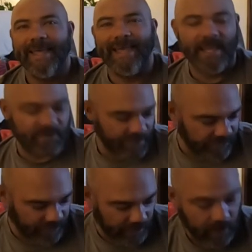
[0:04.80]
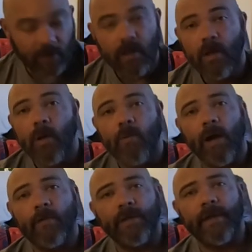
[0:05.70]
Hey guys, Bigfoot here.
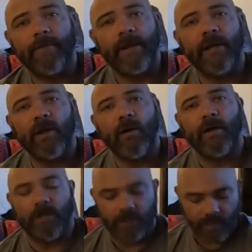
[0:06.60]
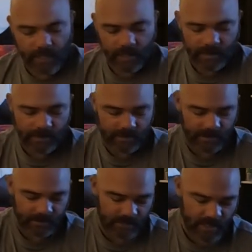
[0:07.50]
Well, we're getting ready to go on our
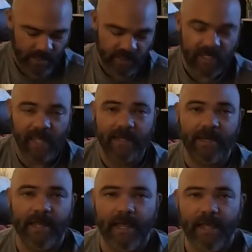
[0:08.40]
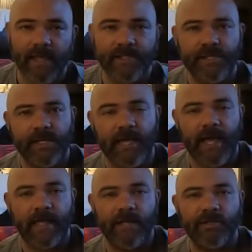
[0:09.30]
10-day sea
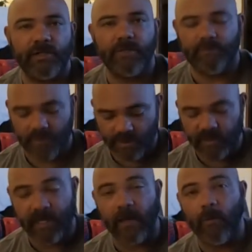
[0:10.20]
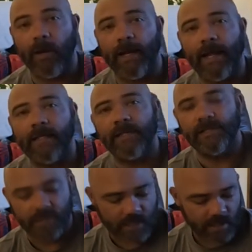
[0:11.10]
kayaking trip in the San Juan
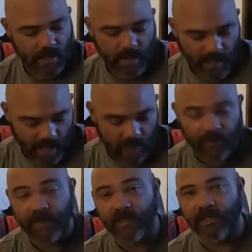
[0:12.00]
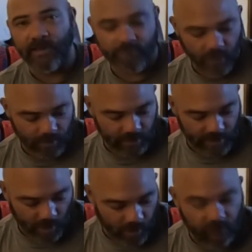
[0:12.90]
Islands with Steve
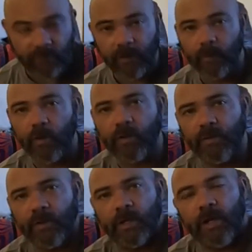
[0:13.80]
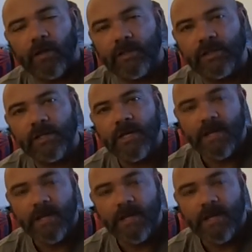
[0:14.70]
Carlino from Rogue Community College